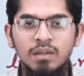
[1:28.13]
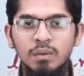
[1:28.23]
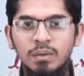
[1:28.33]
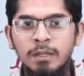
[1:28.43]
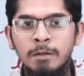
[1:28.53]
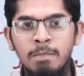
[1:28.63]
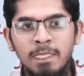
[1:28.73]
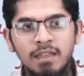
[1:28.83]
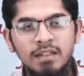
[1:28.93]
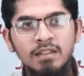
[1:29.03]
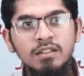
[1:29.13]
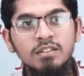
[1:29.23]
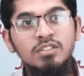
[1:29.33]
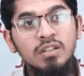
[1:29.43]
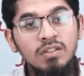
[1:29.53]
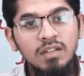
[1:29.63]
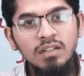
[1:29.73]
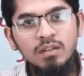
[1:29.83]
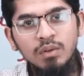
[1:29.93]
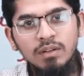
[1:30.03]
Okay. In a
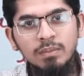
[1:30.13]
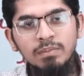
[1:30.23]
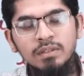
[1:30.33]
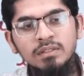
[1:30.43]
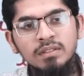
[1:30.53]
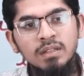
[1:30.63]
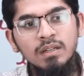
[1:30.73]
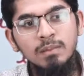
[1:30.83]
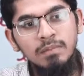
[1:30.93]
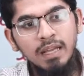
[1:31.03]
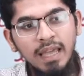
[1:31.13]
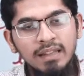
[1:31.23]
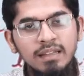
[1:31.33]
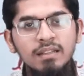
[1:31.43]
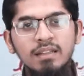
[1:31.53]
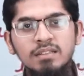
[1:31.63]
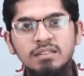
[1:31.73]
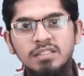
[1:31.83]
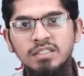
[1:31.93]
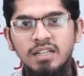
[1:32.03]
generator, what happens? A mechanical
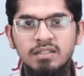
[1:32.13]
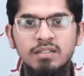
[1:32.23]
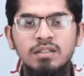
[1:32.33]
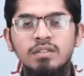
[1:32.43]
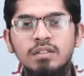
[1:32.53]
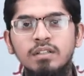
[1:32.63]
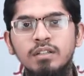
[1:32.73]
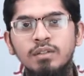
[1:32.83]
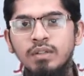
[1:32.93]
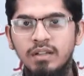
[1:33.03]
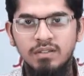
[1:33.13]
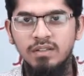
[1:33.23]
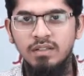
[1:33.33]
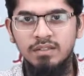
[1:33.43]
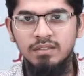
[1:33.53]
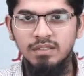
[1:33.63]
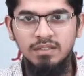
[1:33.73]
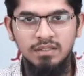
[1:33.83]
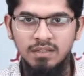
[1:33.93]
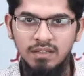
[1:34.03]
energy gets converted into electrical energy.
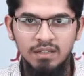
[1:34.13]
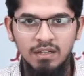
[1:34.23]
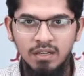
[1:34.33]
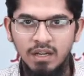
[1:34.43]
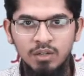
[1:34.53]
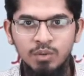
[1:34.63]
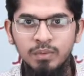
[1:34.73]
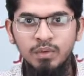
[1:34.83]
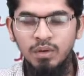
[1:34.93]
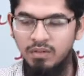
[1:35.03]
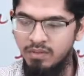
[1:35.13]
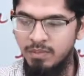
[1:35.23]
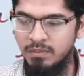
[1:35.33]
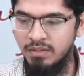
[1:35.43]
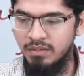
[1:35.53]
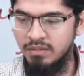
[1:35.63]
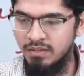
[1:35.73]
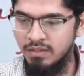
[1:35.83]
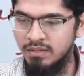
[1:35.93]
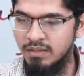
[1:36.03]
I hope you all remember this
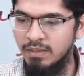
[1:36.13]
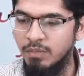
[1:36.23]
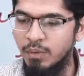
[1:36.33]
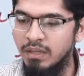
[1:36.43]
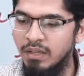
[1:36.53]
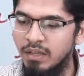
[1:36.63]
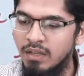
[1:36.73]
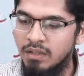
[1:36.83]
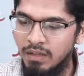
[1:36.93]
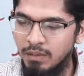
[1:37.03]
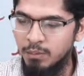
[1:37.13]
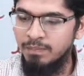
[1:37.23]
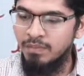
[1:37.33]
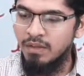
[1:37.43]
thing. Okay. Now,